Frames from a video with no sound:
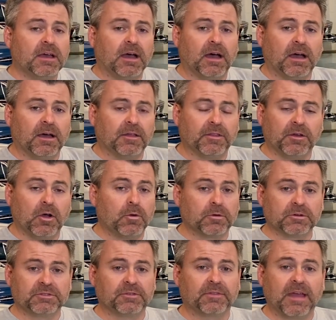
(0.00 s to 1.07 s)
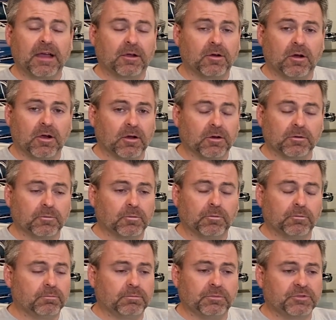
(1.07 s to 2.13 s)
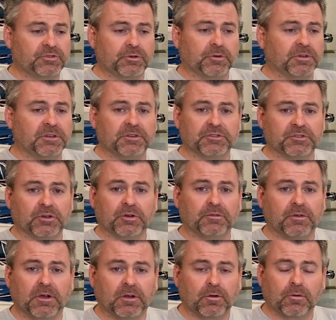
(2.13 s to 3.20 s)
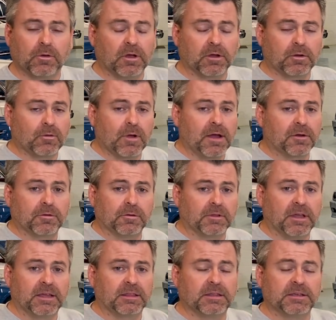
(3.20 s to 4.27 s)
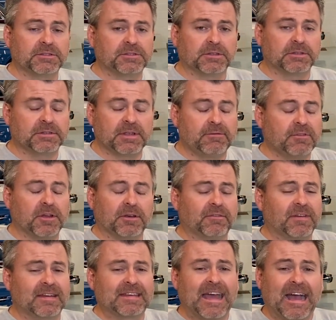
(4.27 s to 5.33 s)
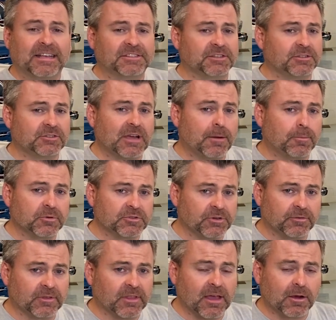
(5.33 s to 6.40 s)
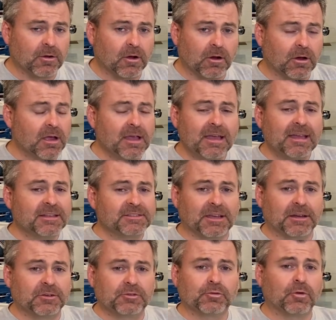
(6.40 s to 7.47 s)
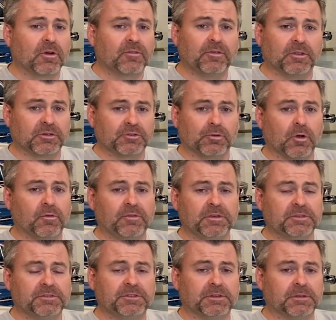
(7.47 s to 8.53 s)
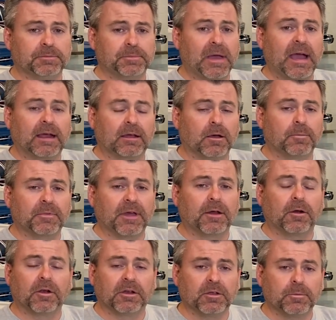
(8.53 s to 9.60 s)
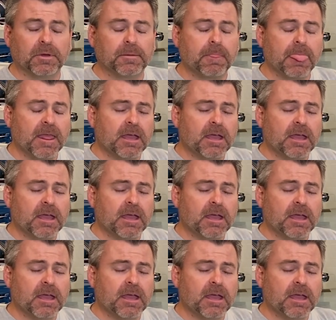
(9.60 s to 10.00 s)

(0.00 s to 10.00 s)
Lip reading: The owners of that car certainly deserve a Chronicle like this, because they've done a fantastic job preserving that car. It's got a trunk full of trophies to back up that argument.